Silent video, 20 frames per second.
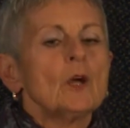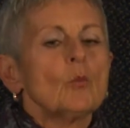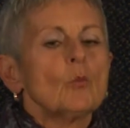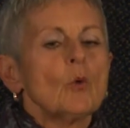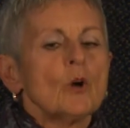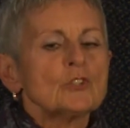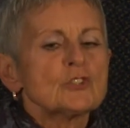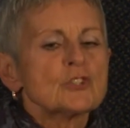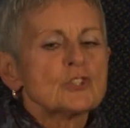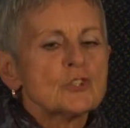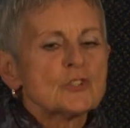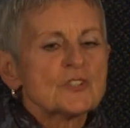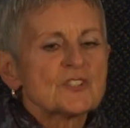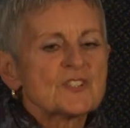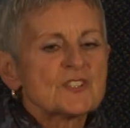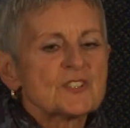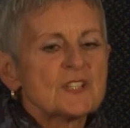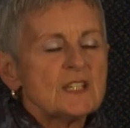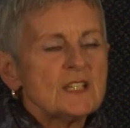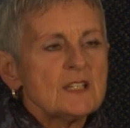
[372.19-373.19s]
Once you
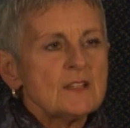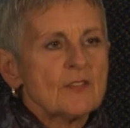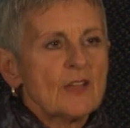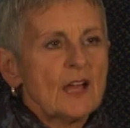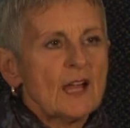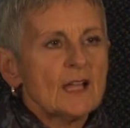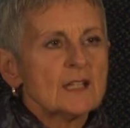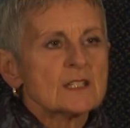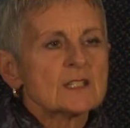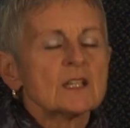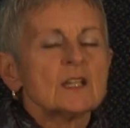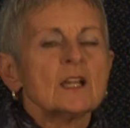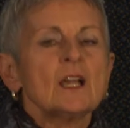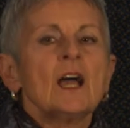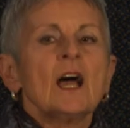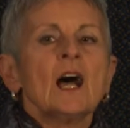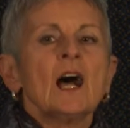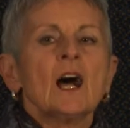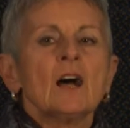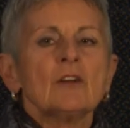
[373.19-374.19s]
see that,
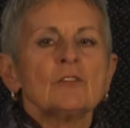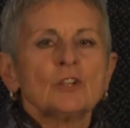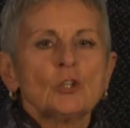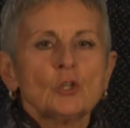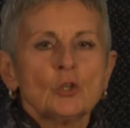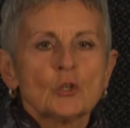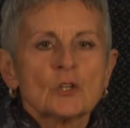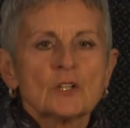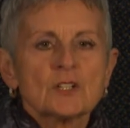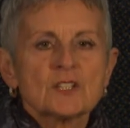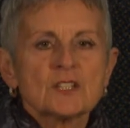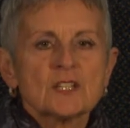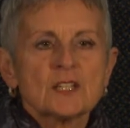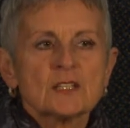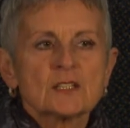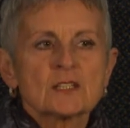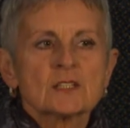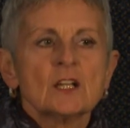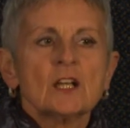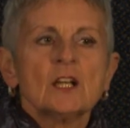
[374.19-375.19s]
have a look at
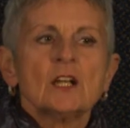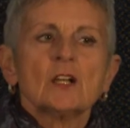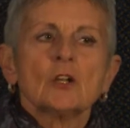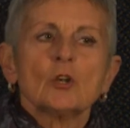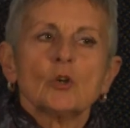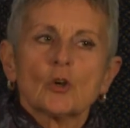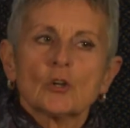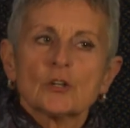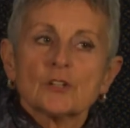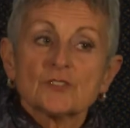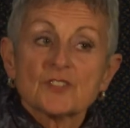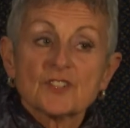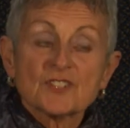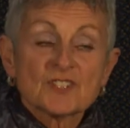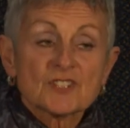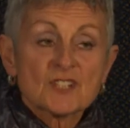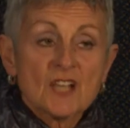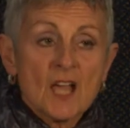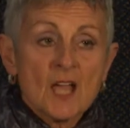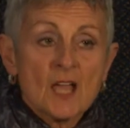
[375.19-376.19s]
it, look at the
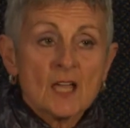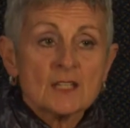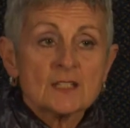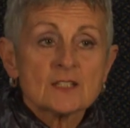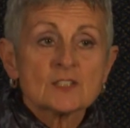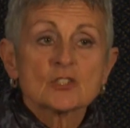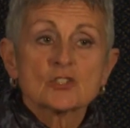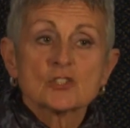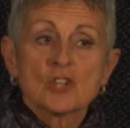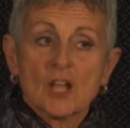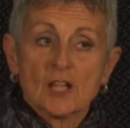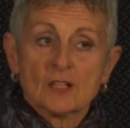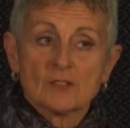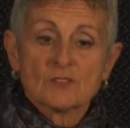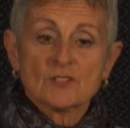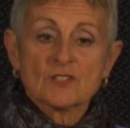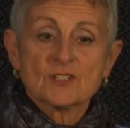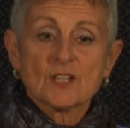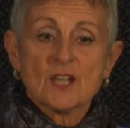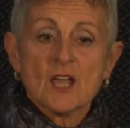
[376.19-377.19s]
size, check
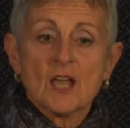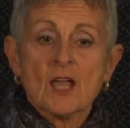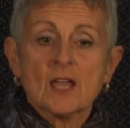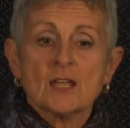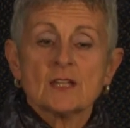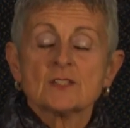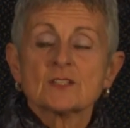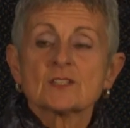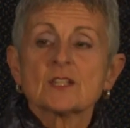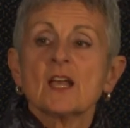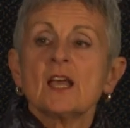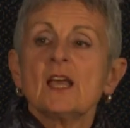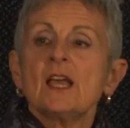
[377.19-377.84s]
the size,